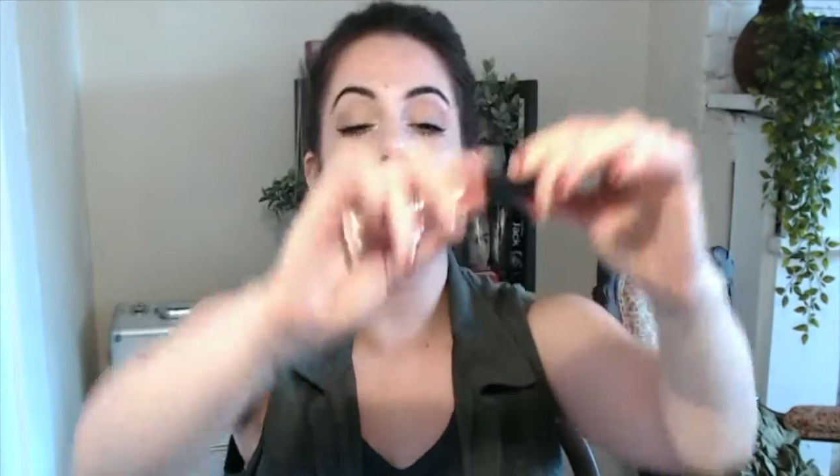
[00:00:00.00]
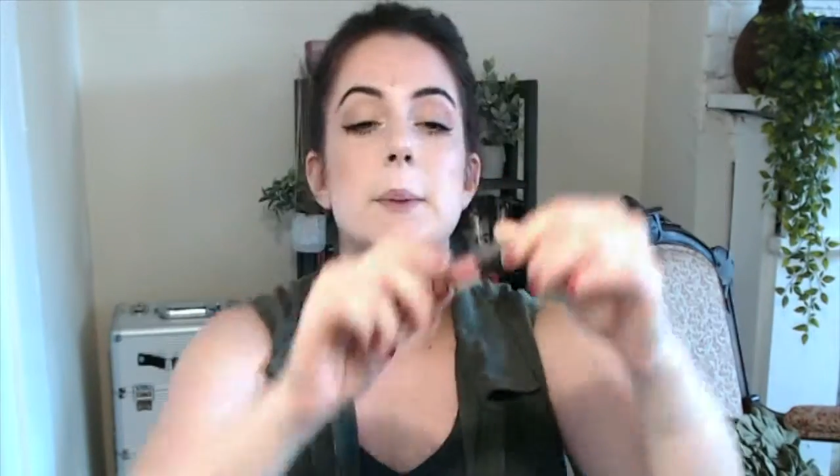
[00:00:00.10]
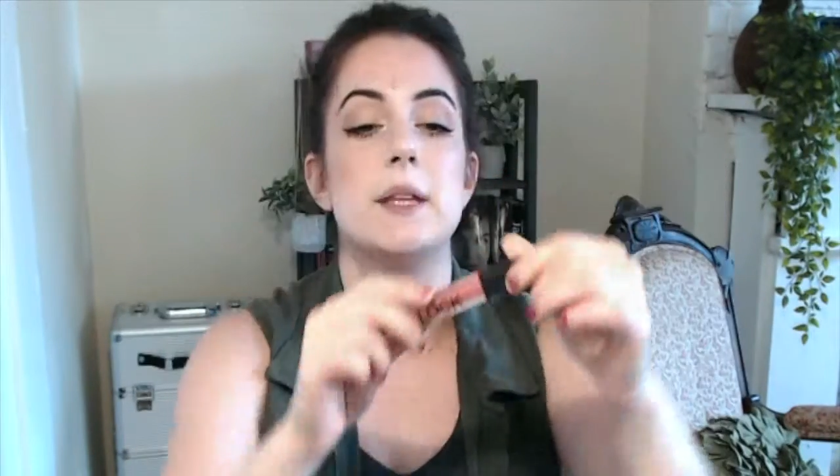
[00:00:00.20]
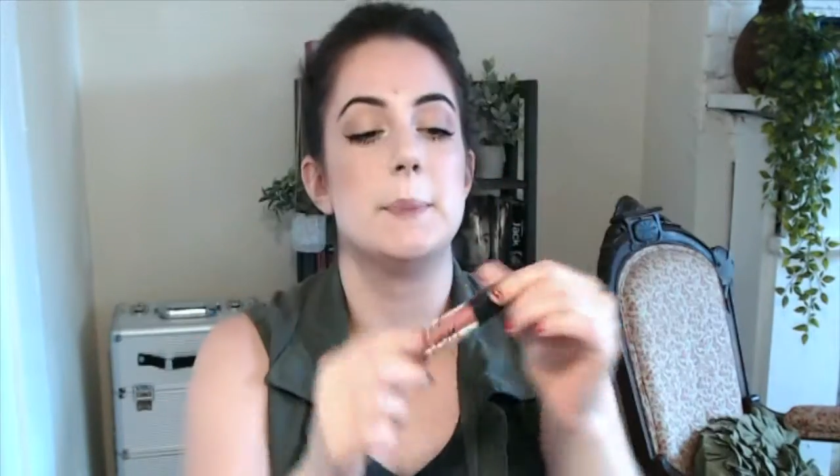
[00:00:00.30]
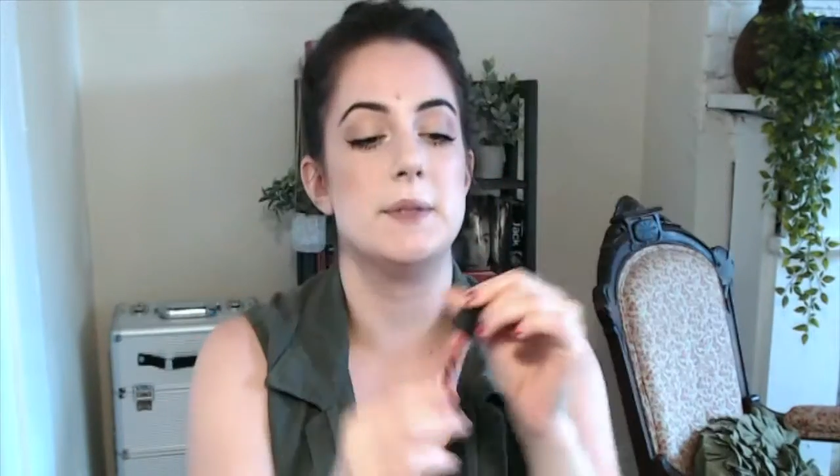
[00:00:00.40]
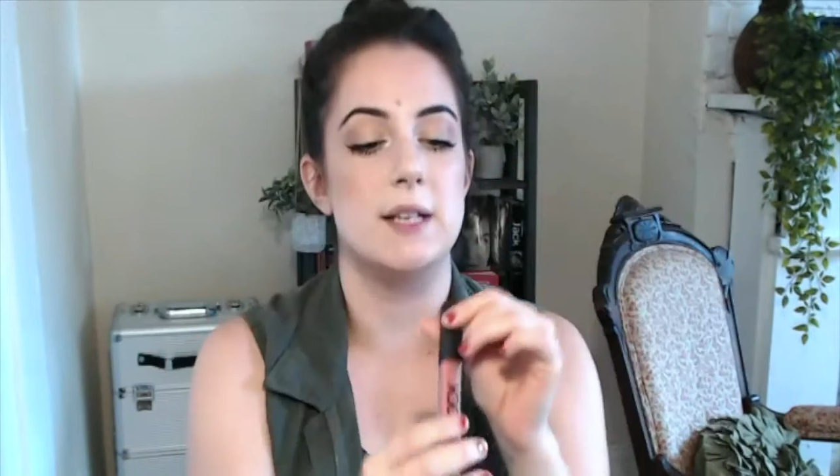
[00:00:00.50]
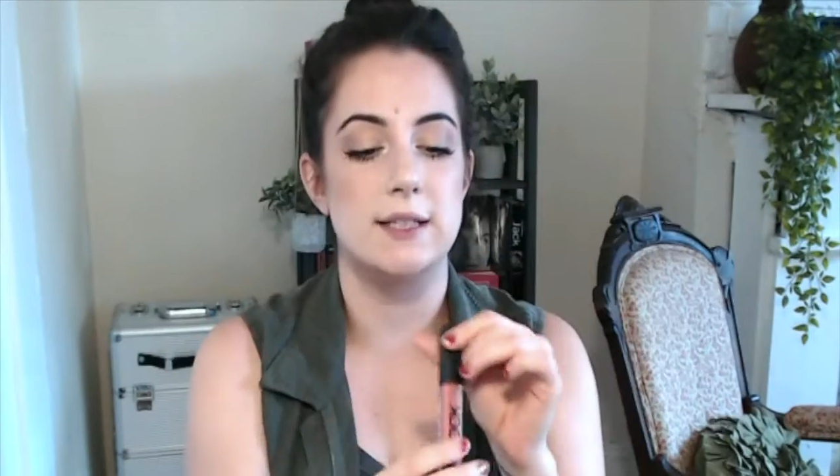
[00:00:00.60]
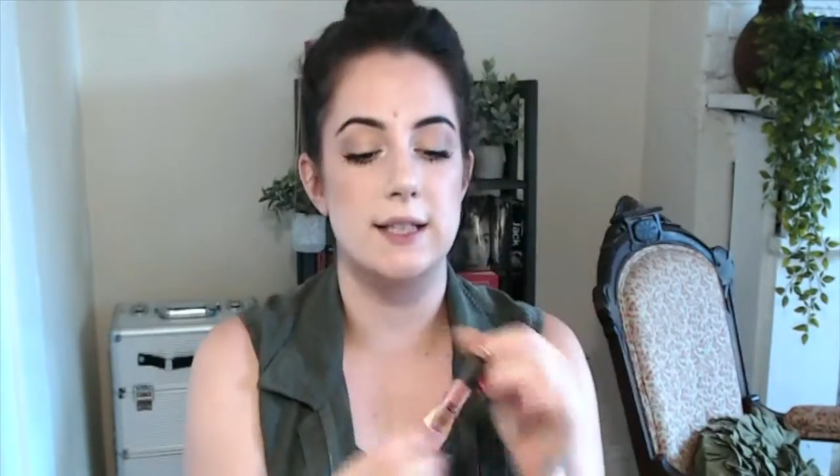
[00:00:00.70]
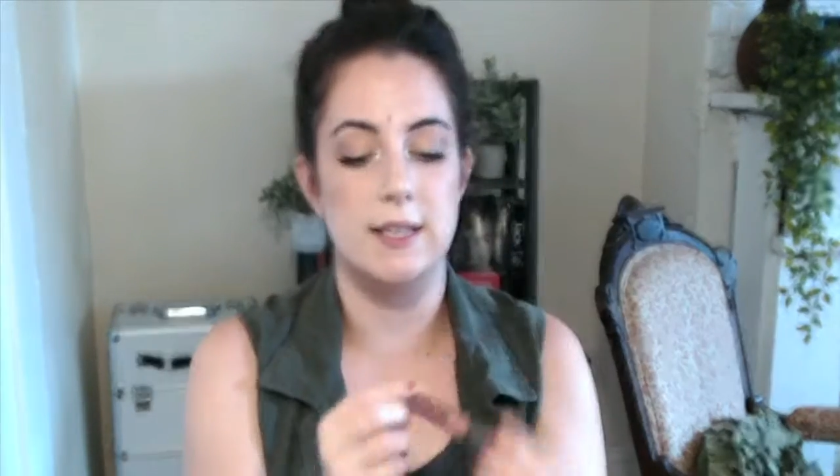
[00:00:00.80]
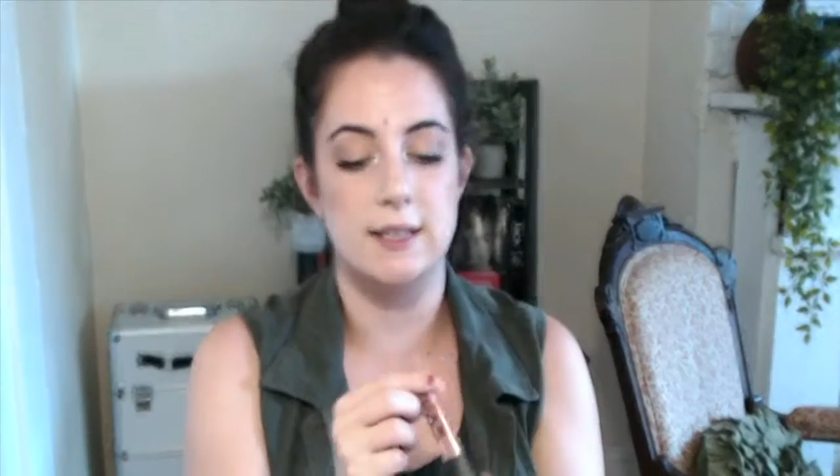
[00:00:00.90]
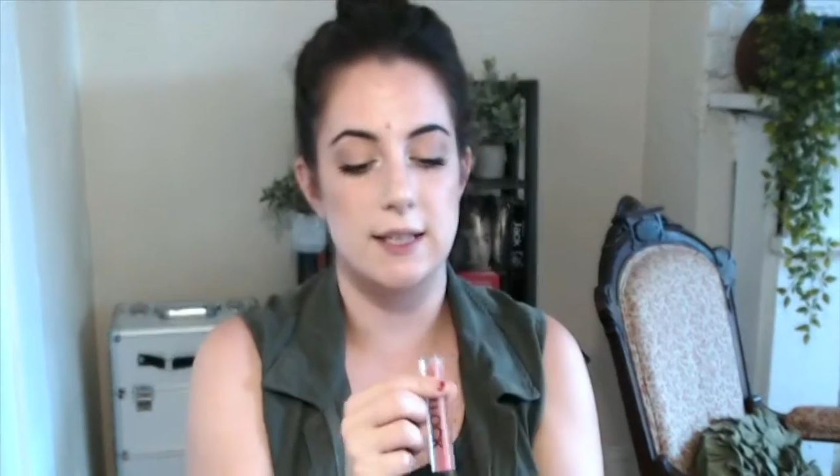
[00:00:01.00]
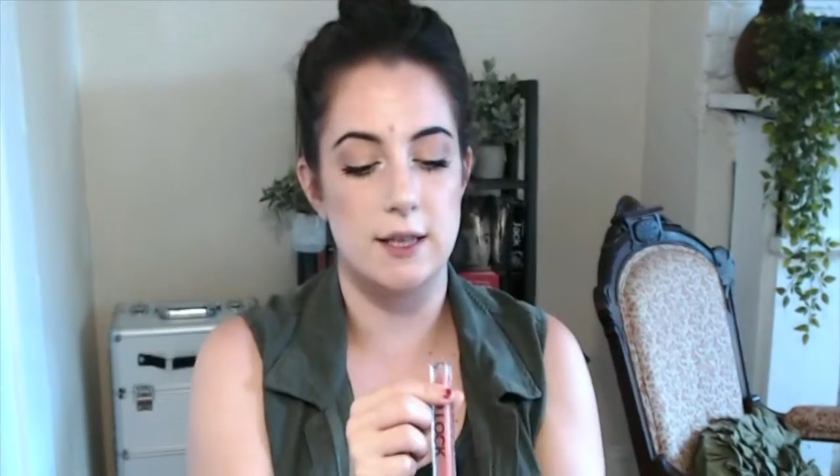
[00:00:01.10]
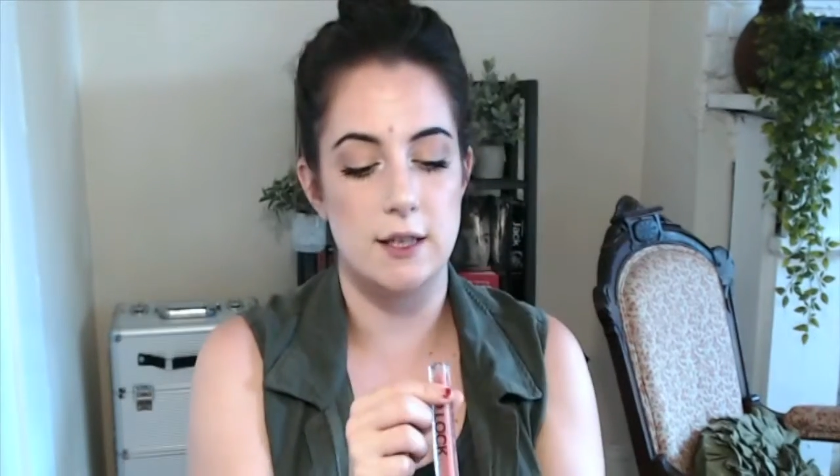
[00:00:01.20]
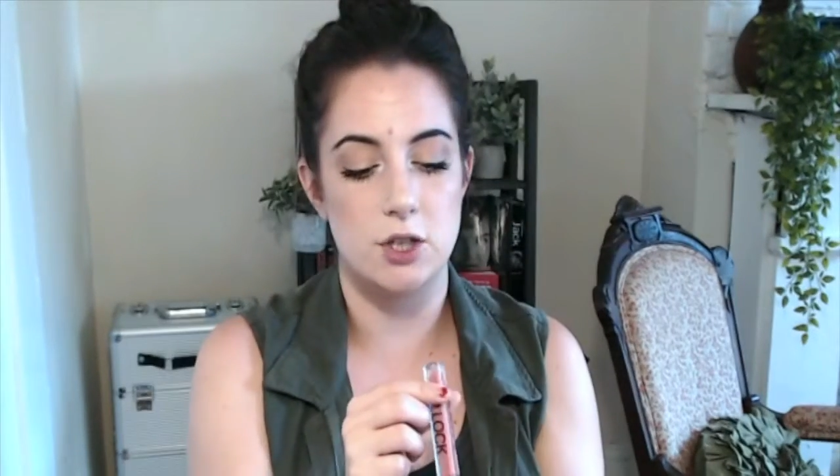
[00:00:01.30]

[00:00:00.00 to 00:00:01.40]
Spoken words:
liquid lipsticks. It is in the